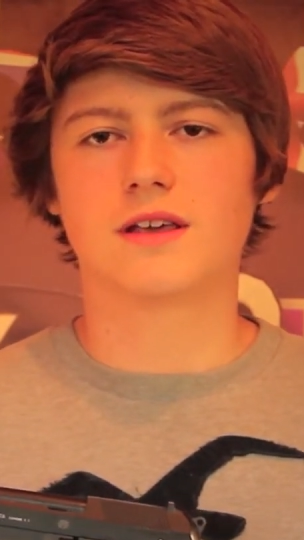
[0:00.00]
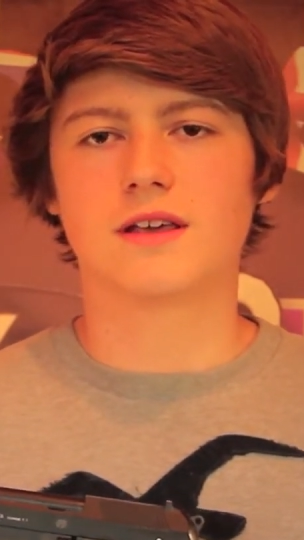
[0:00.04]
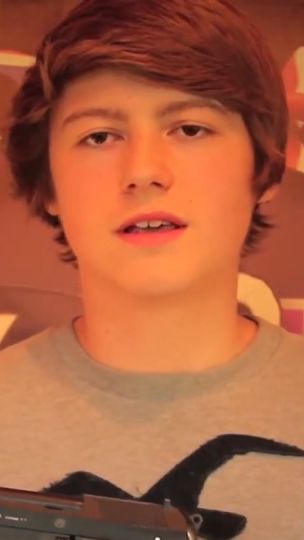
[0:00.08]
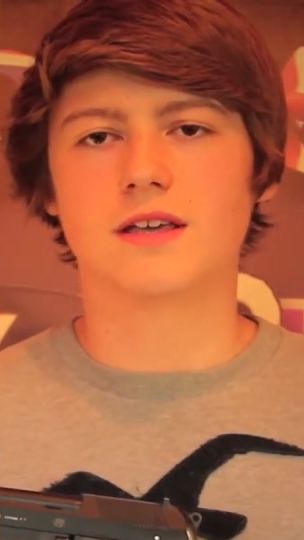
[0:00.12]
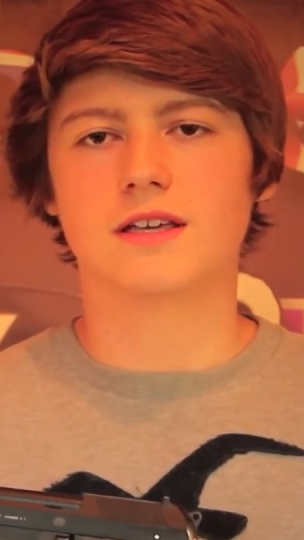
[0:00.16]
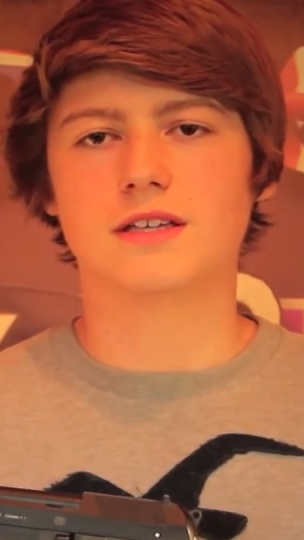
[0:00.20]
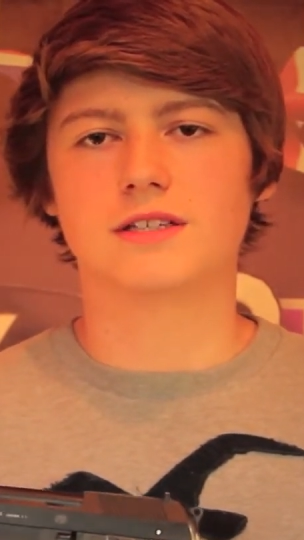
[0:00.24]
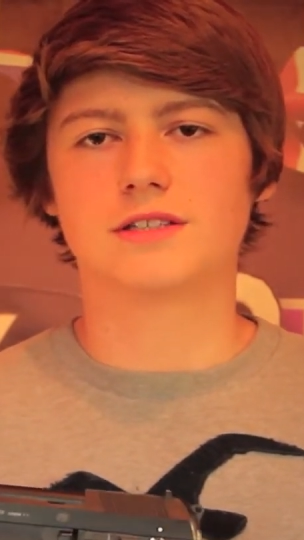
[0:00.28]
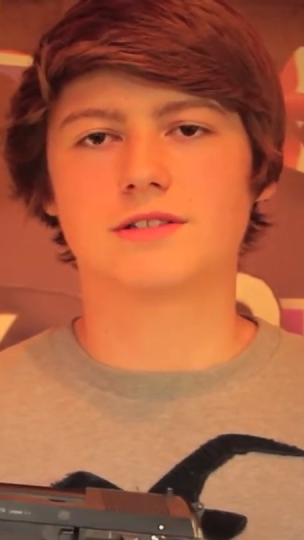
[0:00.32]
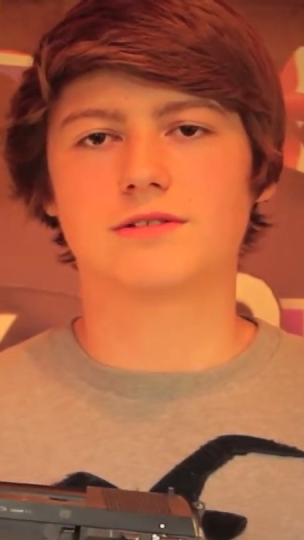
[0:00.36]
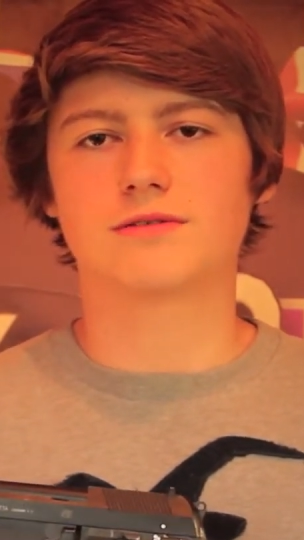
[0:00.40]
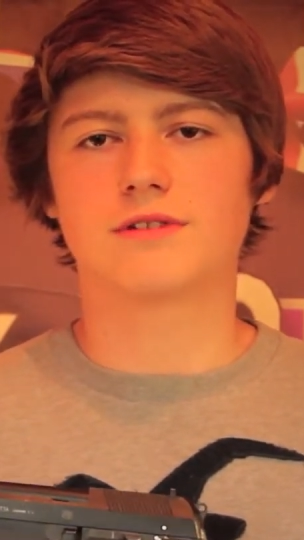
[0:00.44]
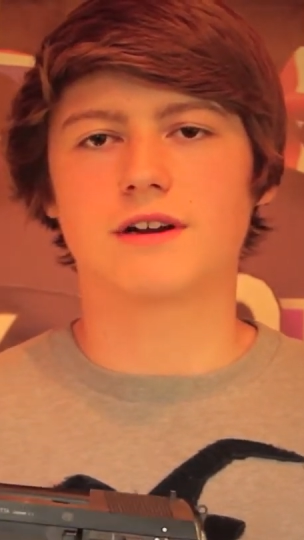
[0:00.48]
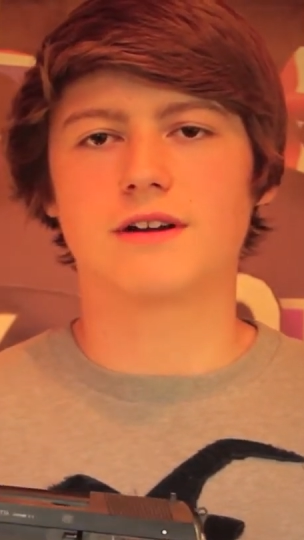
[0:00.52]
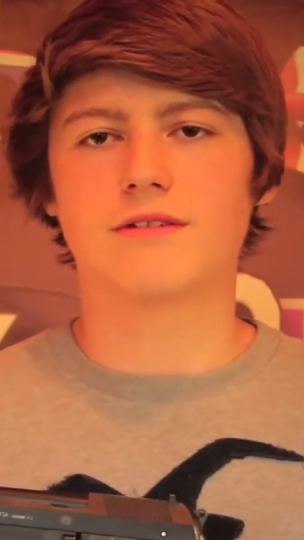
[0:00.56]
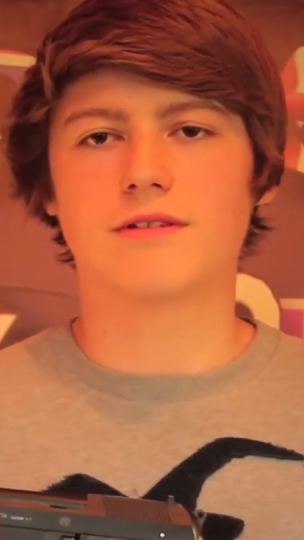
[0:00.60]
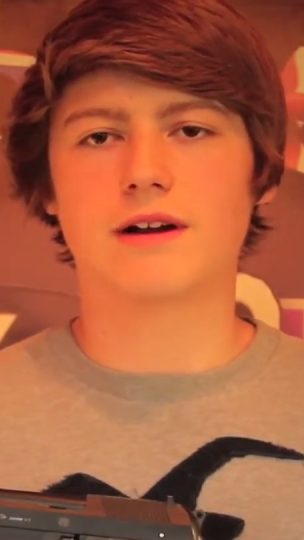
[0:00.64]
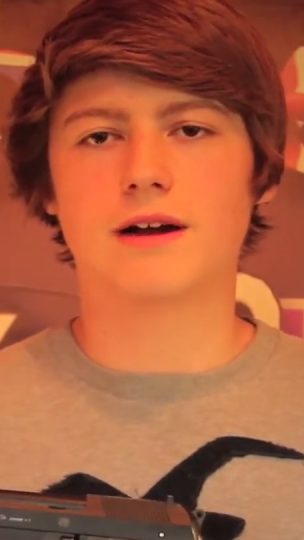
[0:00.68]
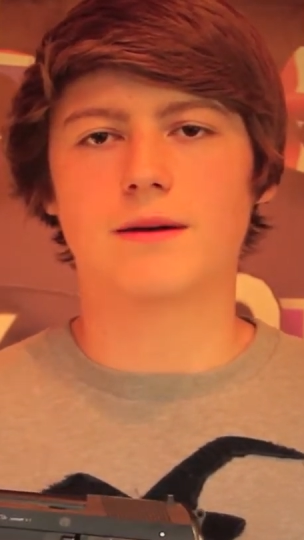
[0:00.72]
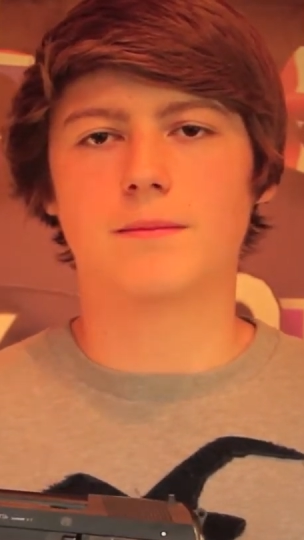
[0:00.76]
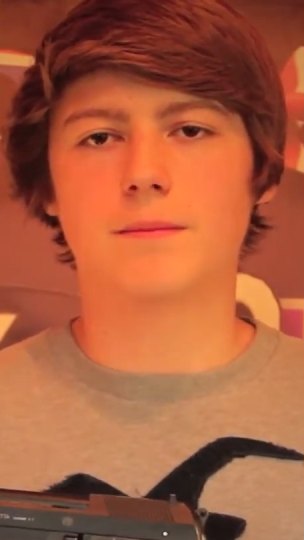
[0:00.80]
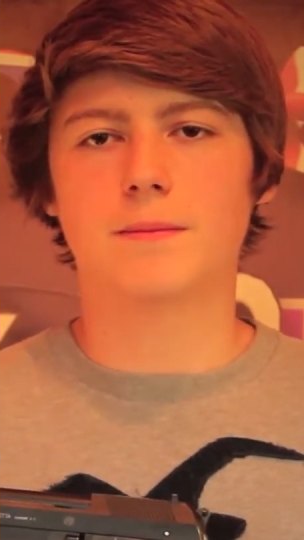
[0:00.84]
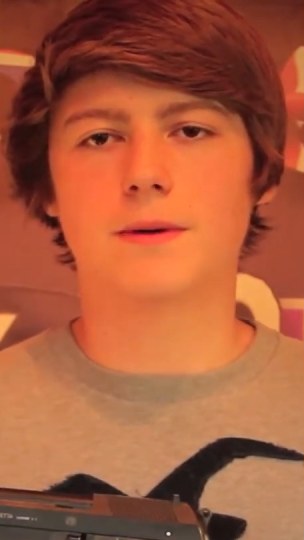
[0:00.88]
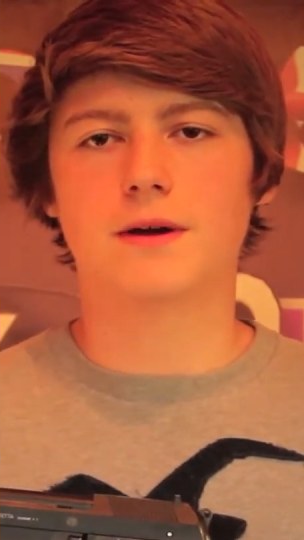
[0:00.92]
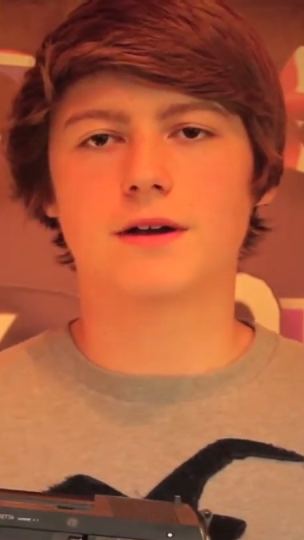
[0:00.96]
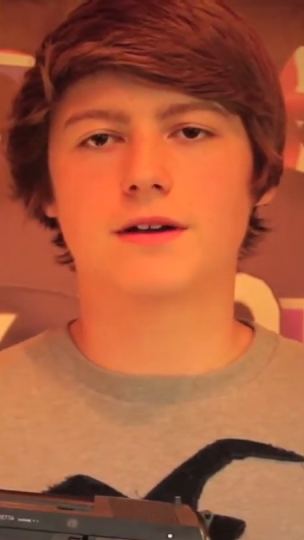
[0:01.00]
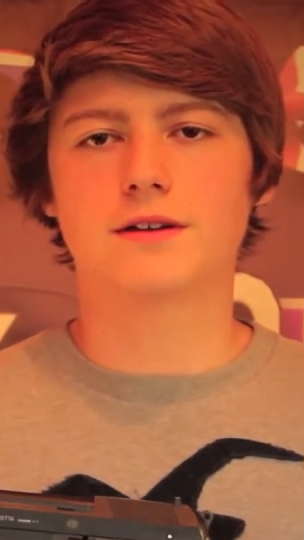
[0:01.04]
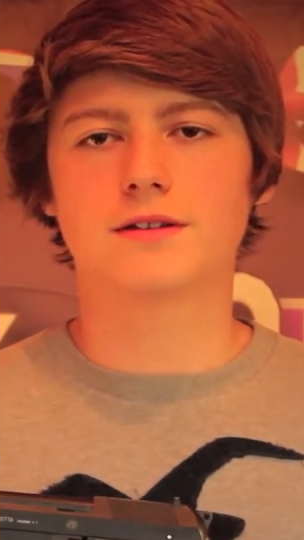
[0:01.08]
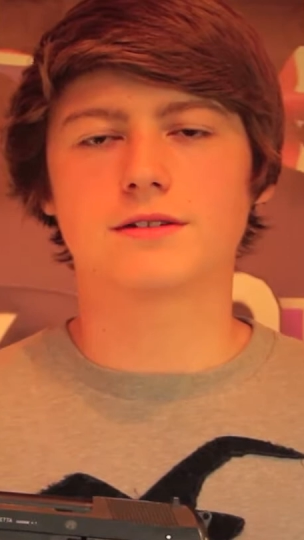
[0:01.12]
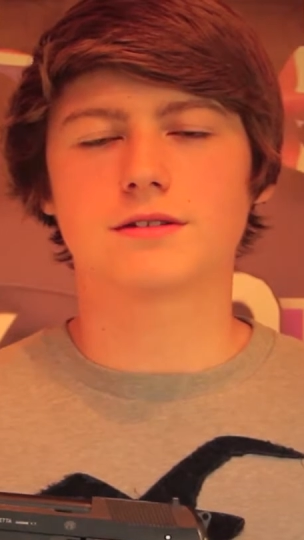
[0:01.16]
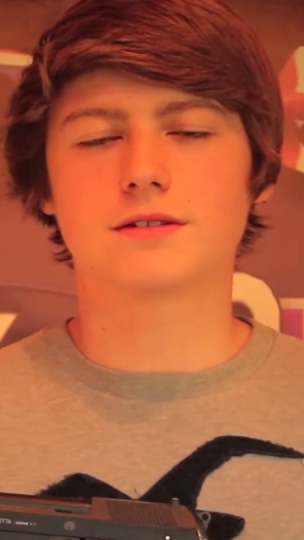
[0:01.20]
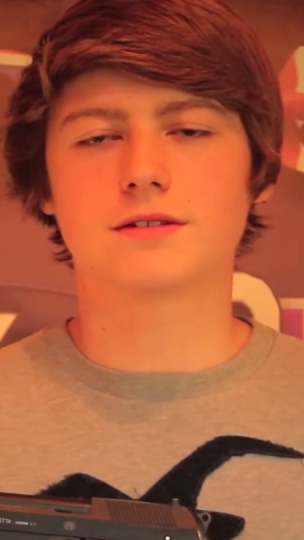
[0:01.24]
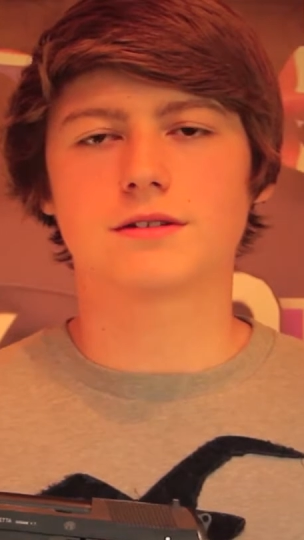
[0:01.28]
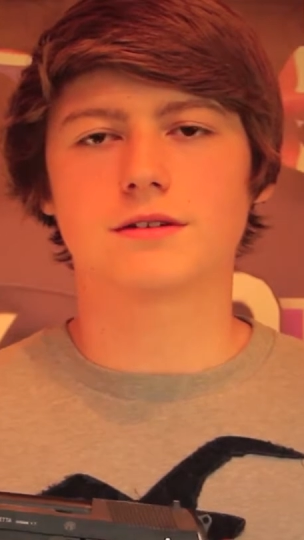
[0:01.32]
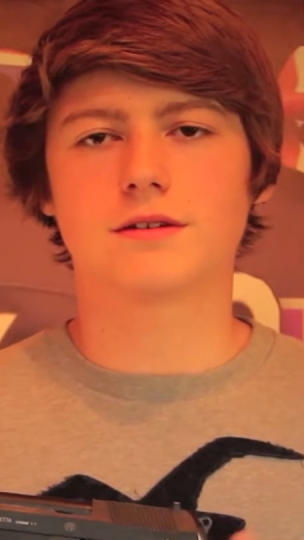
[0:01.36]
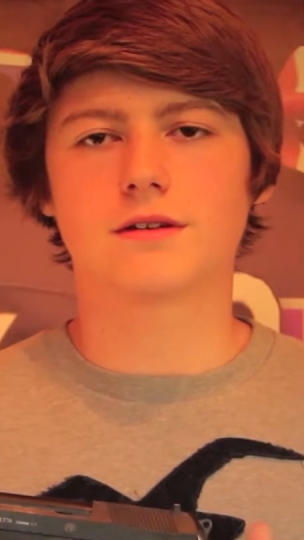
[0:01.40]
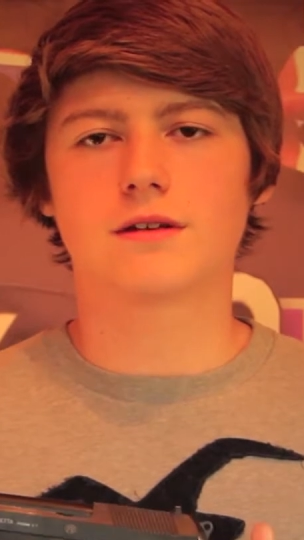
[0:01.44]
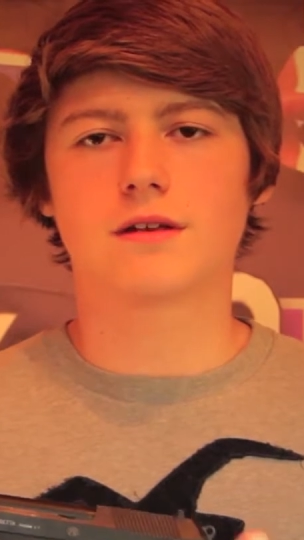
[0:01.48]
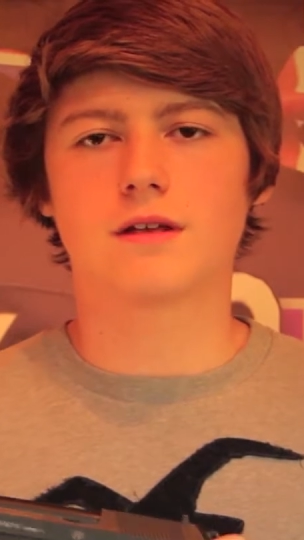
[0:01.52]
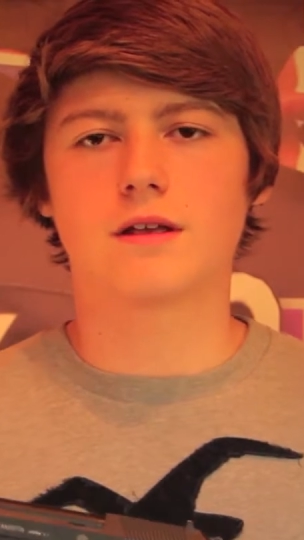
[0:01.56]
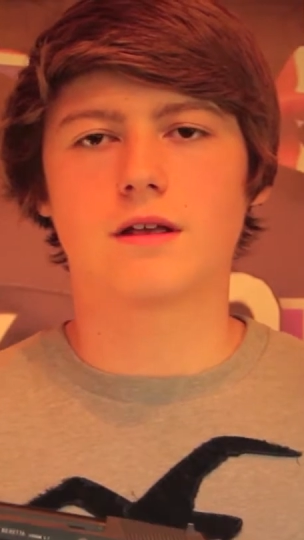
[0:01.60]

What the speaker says: it is 3-round burst.